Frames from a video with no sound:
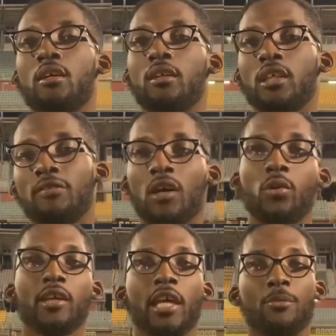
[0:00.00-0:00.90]
give a
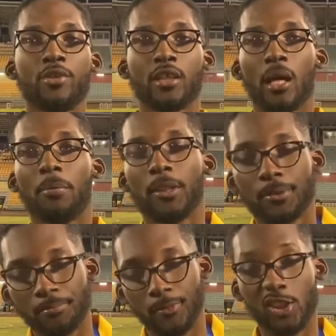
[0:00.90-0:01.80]
quick game recap.
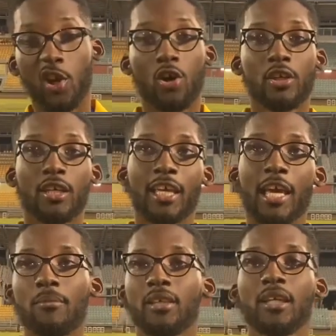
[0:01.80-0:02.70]
So the
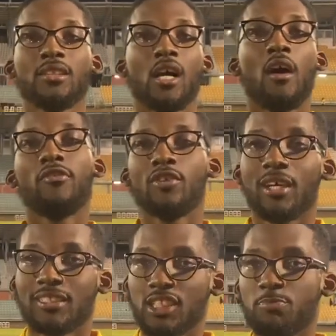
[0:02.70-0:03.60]
game kicked off,
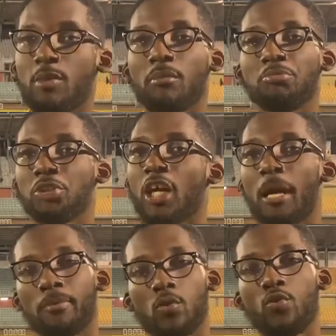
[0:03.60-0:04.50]
at 6 p.m.
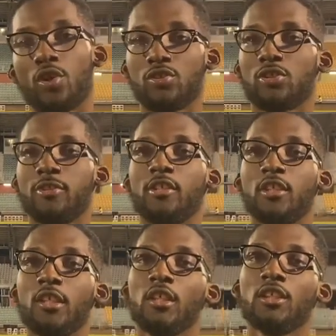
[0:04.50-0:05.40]
sharp. Kudos to the
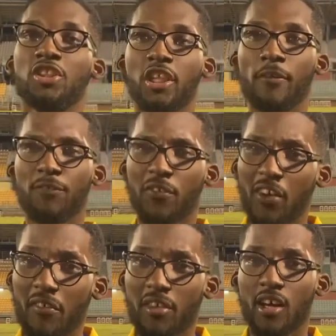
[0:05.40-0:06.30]
JF for
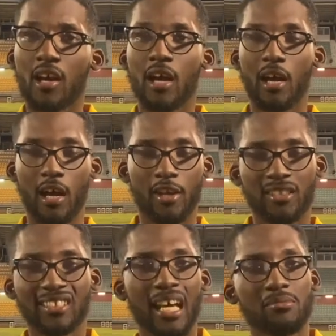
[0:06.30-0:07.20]
having an
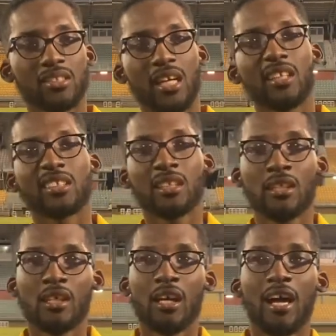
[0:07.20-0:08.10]
on-time start.
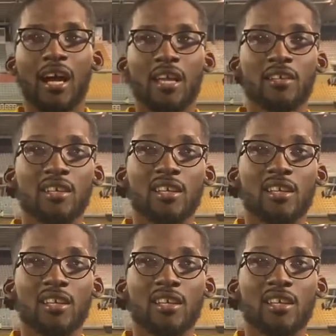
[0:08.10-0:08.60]
And